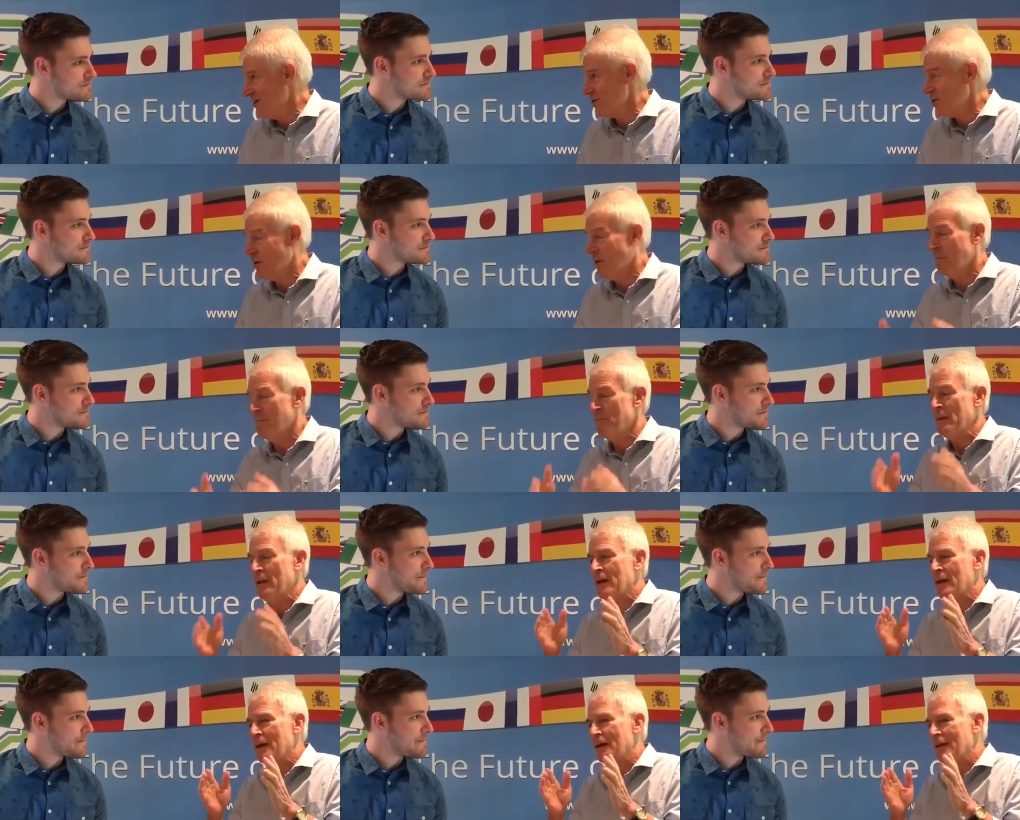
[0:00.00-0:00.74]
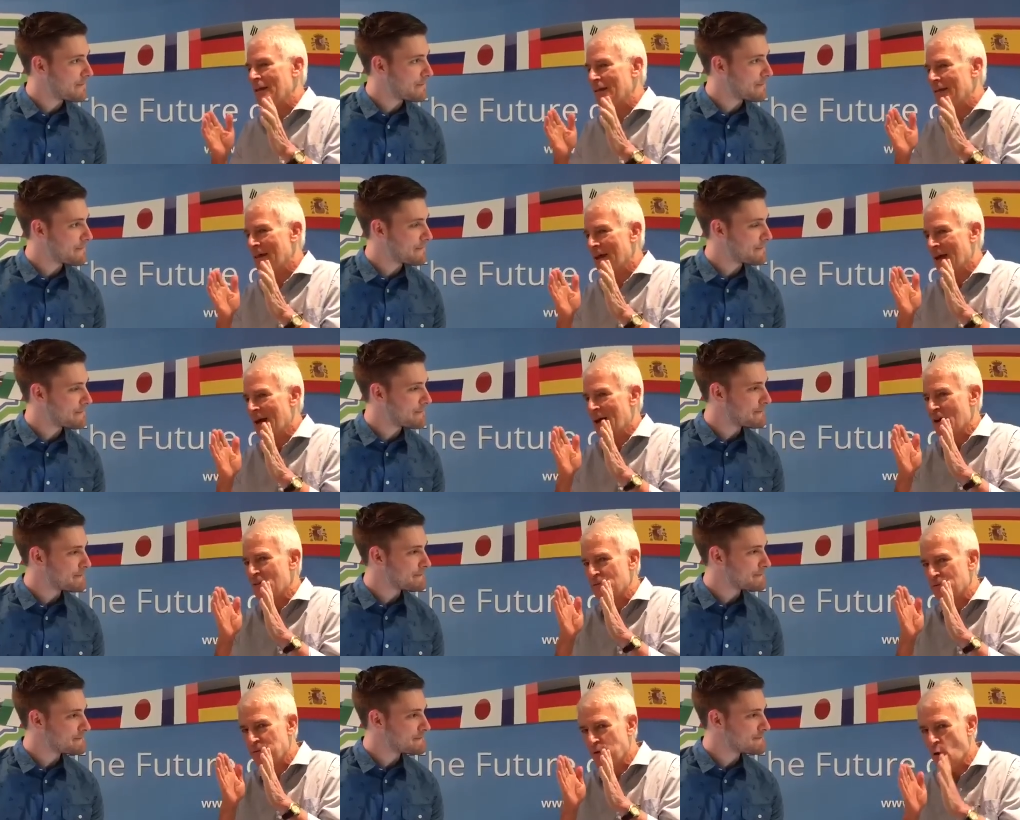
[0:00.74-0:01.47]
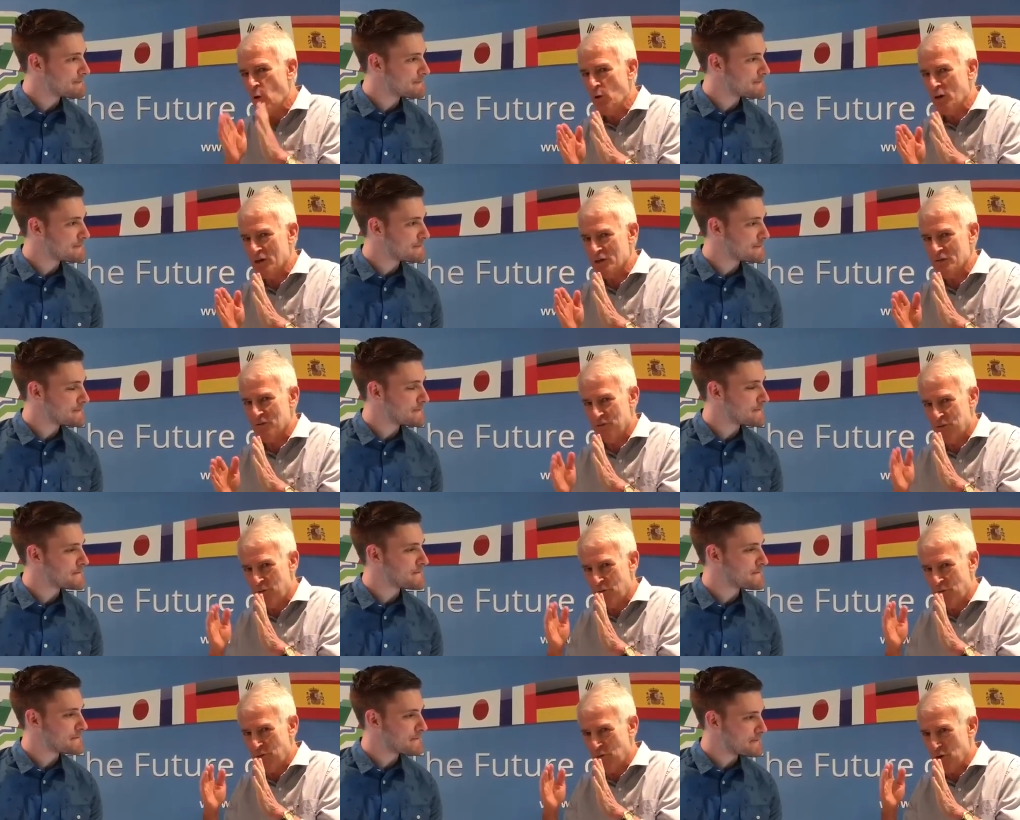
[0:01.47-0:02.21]
Speaker 1: So then I focus,
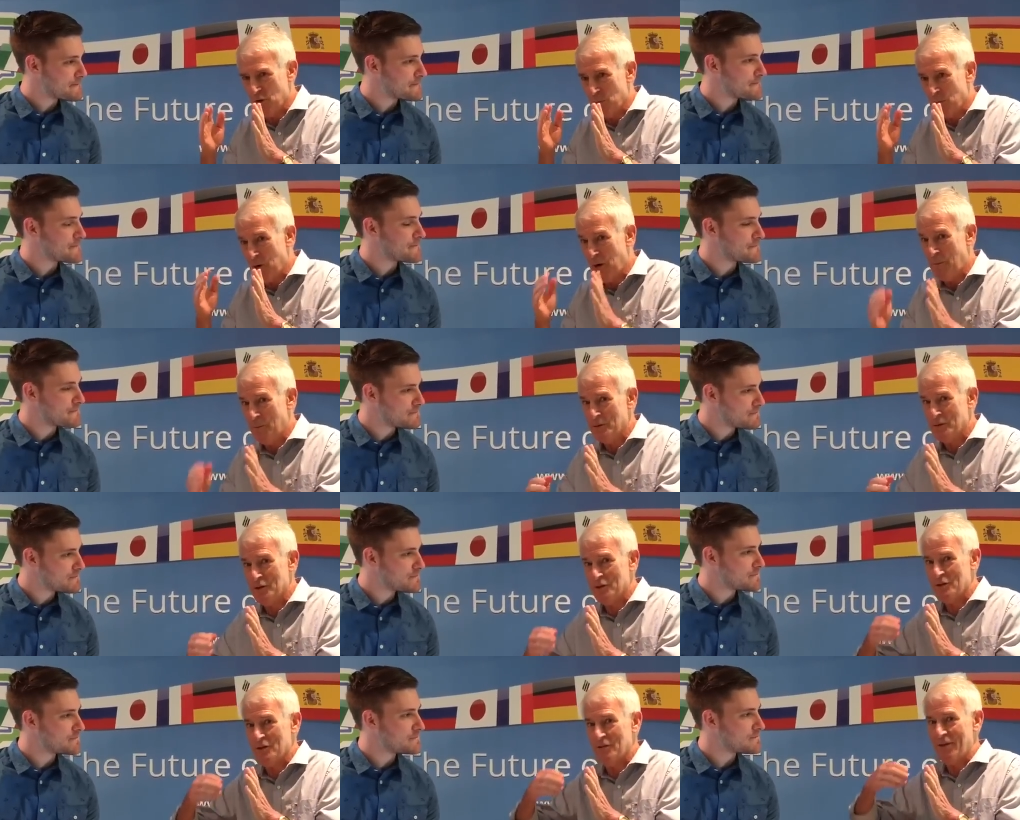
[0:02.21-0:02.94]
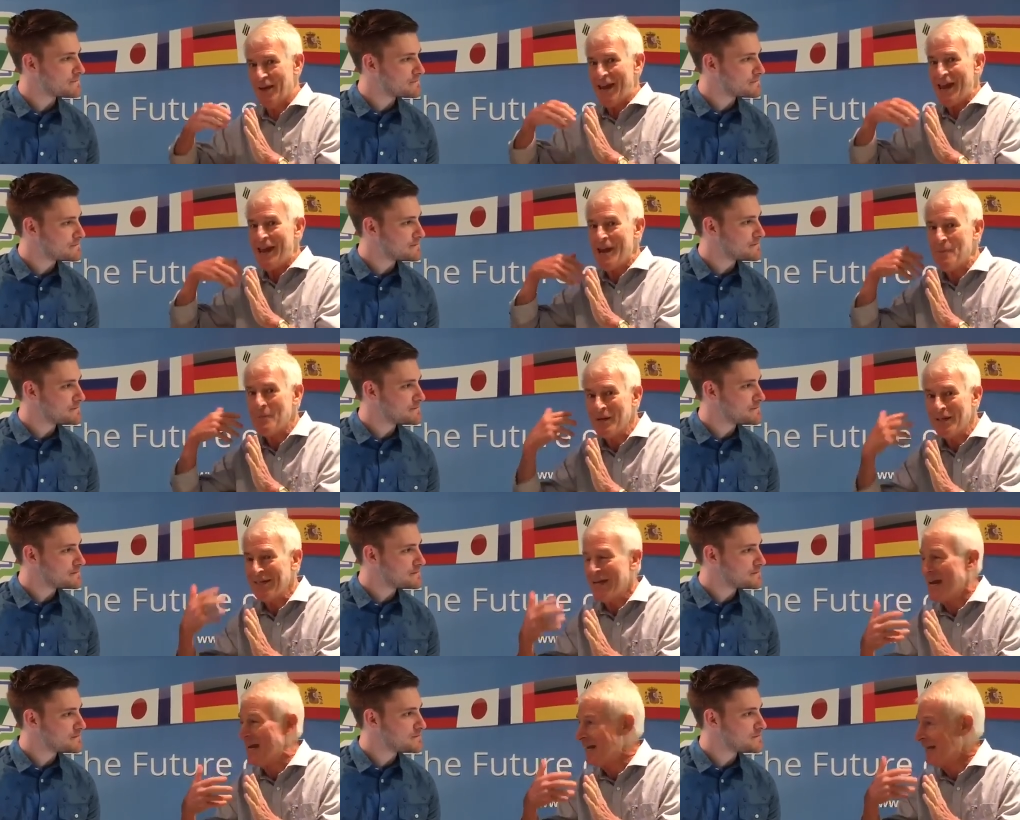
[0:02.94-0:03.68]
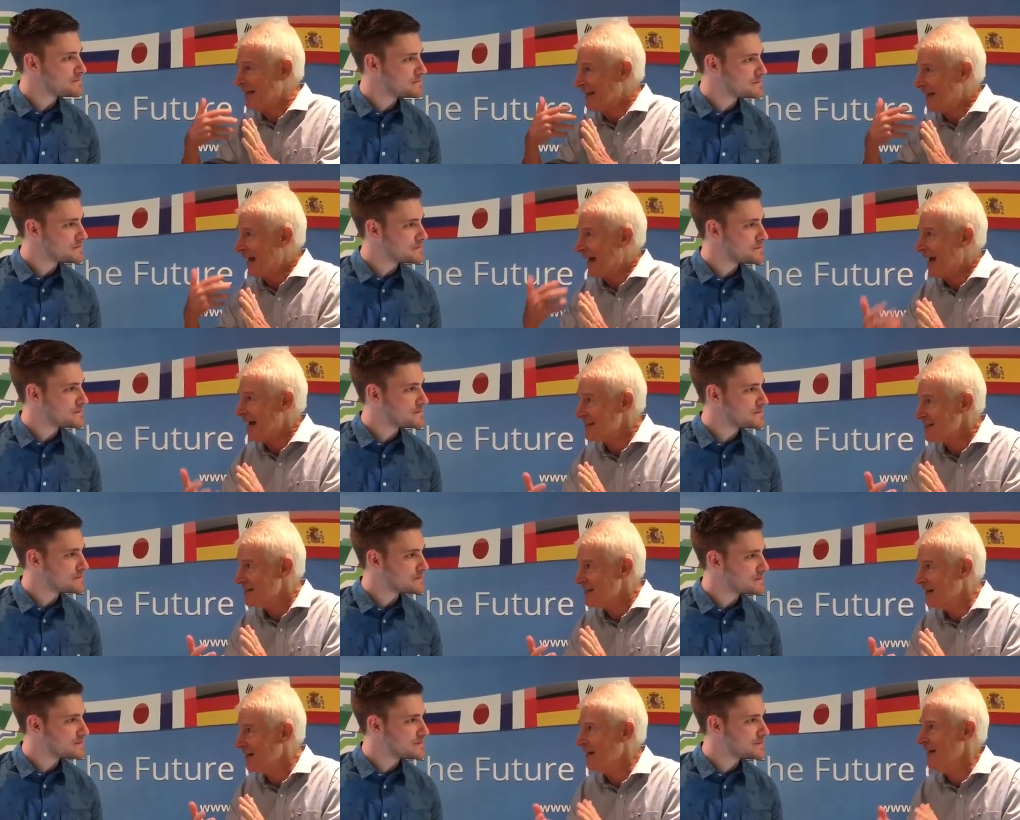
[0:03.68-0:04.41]
for the purposes of imitating the
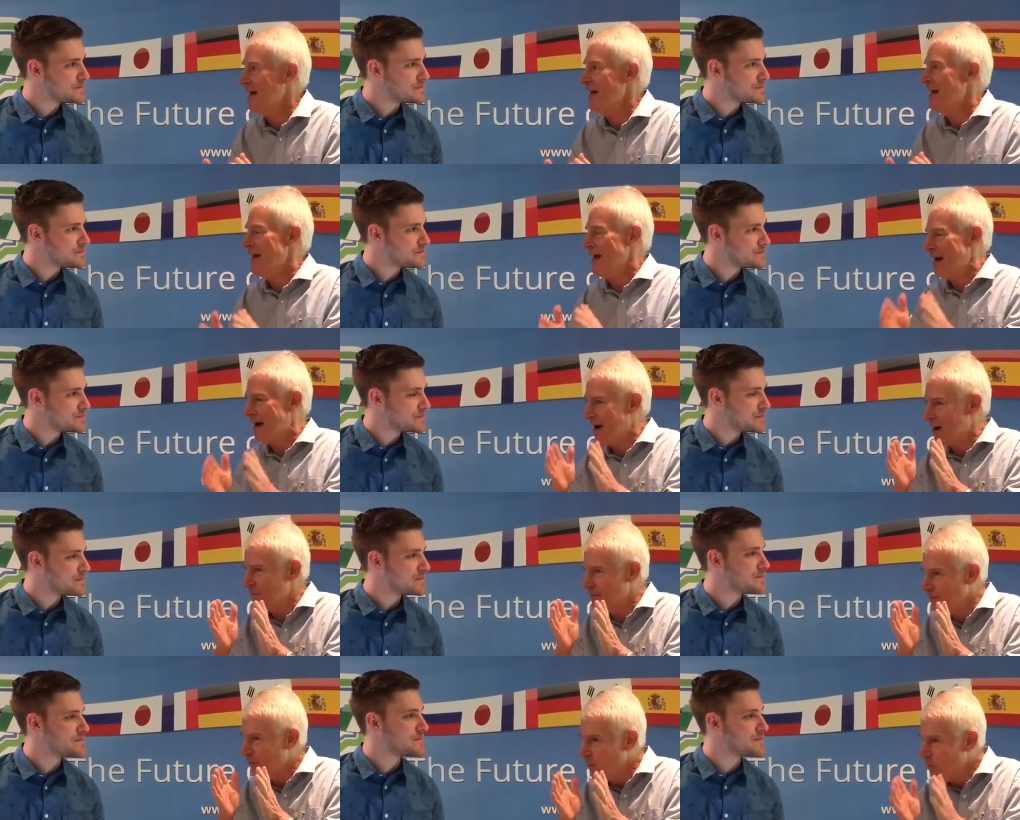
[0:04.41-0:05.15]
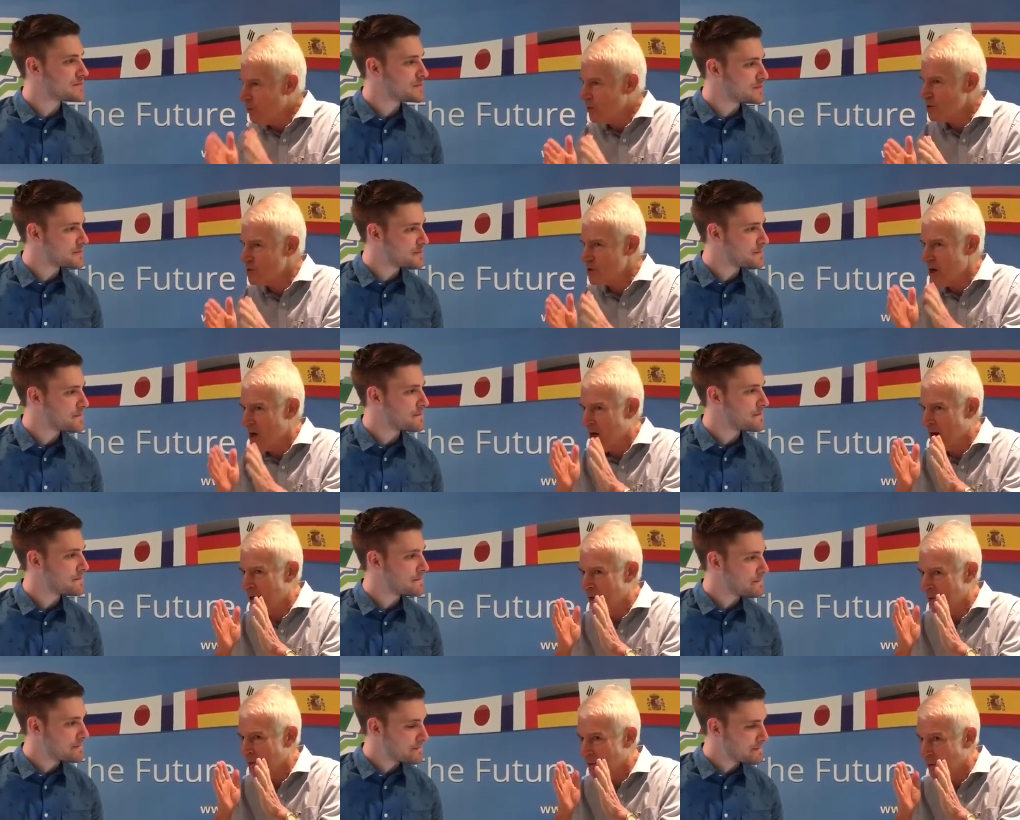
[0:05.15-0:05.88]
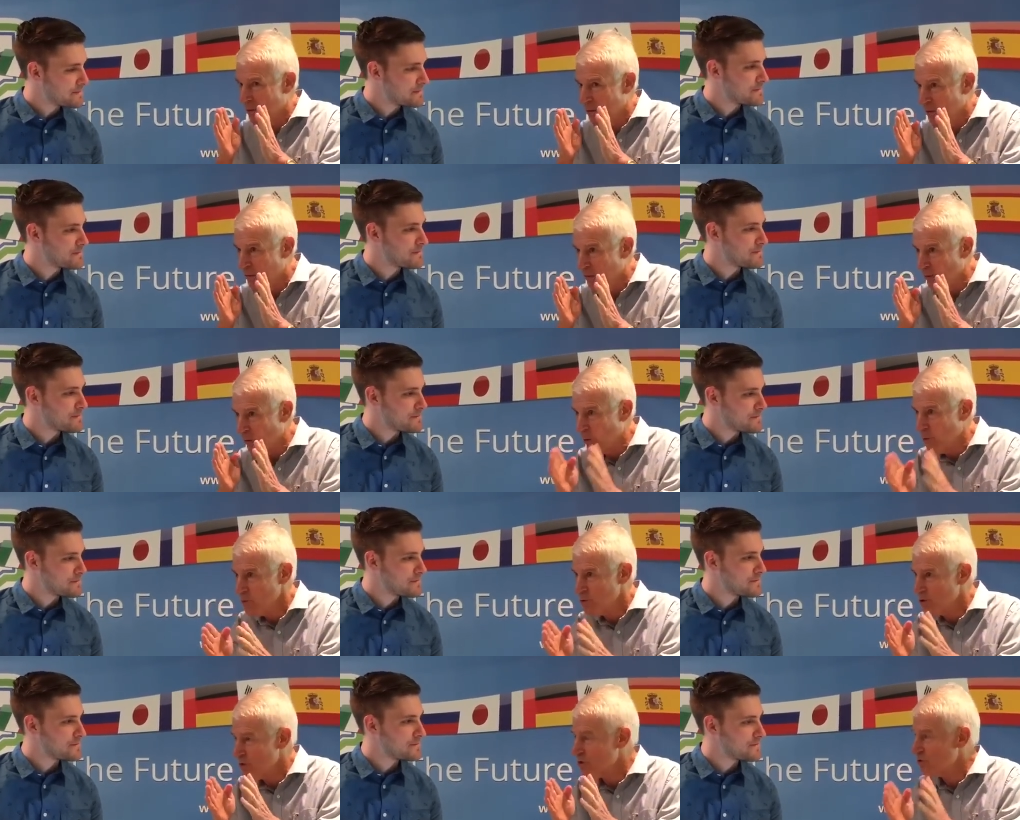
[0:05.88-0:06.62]
accent, I focus on
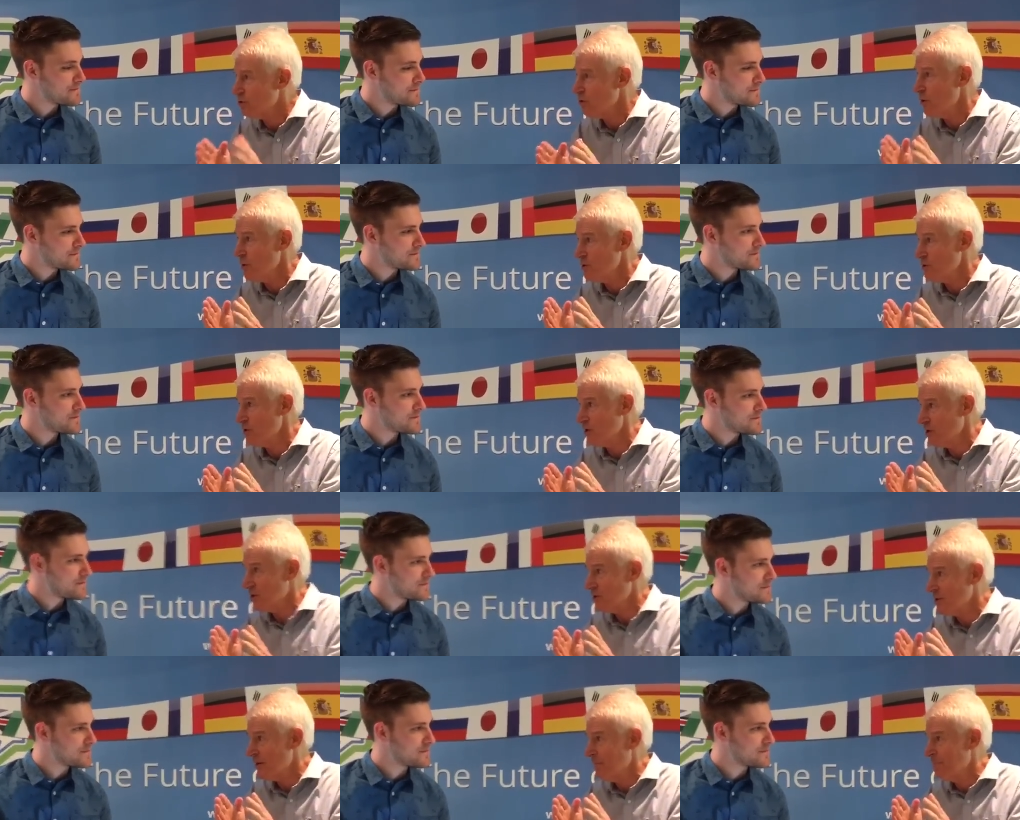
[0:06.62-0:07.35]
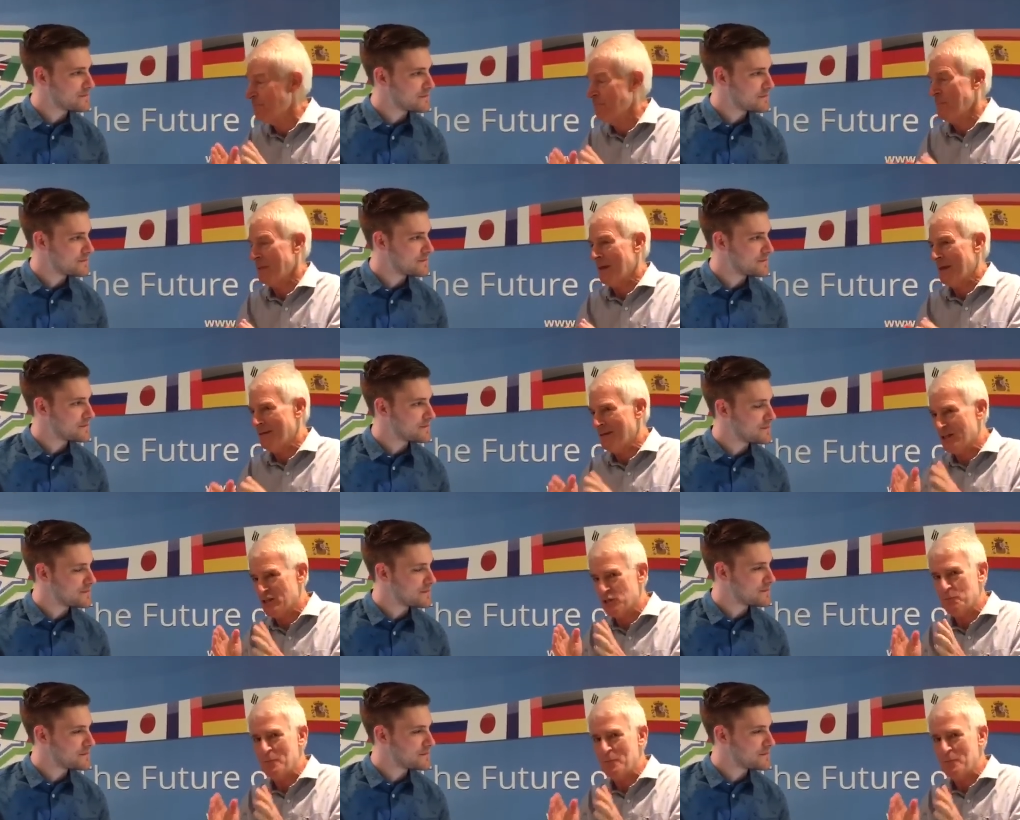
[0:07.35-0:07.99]
those sources that